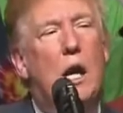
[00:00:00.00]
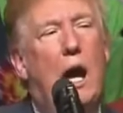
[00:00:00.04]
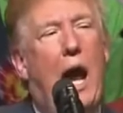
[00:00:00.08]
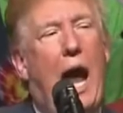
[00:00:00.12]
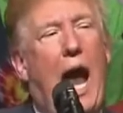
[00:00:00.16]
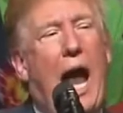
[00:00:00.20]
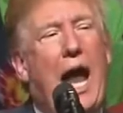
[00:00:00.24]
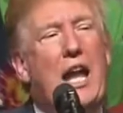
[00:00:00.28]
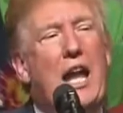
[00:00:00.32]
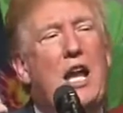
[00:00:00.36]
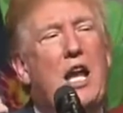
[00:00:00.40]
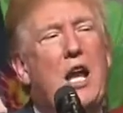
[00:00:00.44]

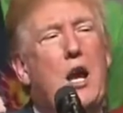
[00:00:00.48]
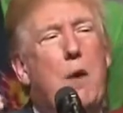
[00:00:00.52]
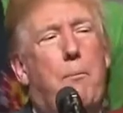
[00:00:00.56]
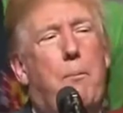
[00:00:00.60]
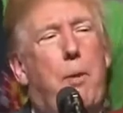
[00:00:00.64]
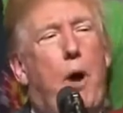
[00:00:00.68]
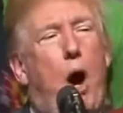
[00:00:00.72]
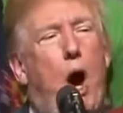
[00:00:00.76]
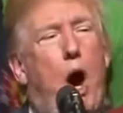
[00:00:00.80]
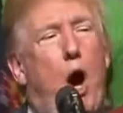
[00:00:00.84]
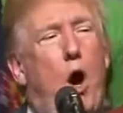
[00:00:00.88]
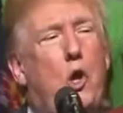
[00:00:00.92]
And he
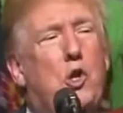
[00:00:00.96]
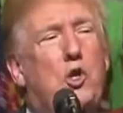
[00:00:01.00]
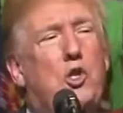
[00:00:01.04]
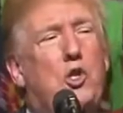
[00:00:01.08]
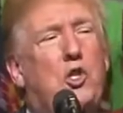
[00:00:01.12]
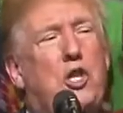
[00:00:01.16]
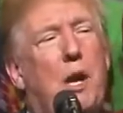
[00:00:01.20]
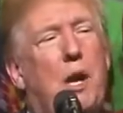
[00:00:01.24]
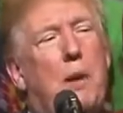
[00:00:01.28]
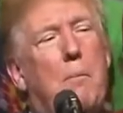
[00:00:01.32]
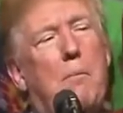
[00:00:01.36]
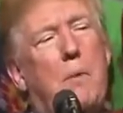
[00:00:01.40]

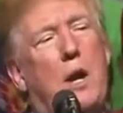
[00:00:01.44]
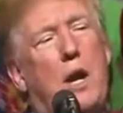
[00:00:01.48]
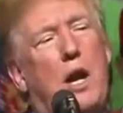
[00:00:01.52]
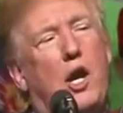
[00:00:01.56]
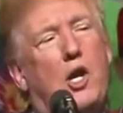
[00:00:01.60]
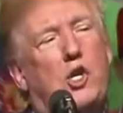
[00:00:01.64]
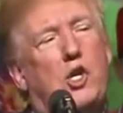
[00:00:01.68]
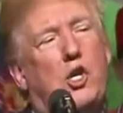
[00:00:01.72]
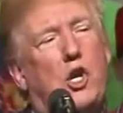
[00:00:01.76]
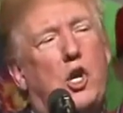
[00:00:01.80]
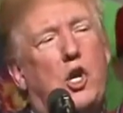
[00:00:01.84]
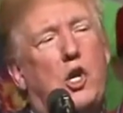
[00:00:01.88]
opposed a
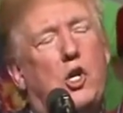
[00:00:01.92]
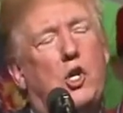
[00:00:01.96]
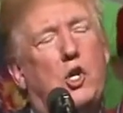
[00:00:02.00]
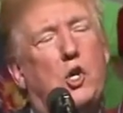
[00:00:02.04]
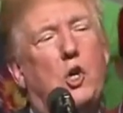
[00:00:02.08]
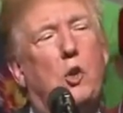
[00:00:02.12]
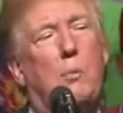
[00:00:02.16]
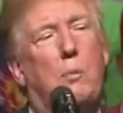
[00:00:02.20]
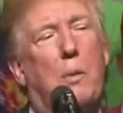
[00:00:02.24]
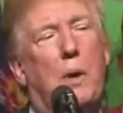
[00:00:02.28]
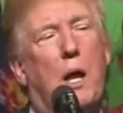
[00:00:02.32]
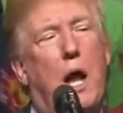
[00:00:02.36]
measure
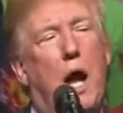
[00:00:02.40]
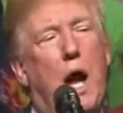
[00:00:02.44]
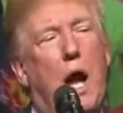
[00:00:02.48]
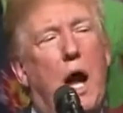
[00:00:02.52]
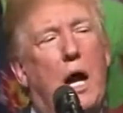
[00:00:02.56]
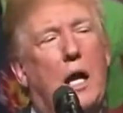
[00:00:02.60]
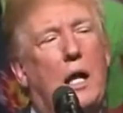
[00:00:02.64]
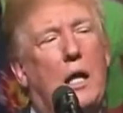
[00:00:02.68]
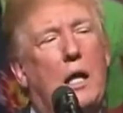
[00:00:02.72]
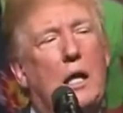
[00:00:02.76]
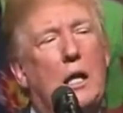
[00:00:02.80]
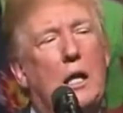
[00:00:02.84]
to block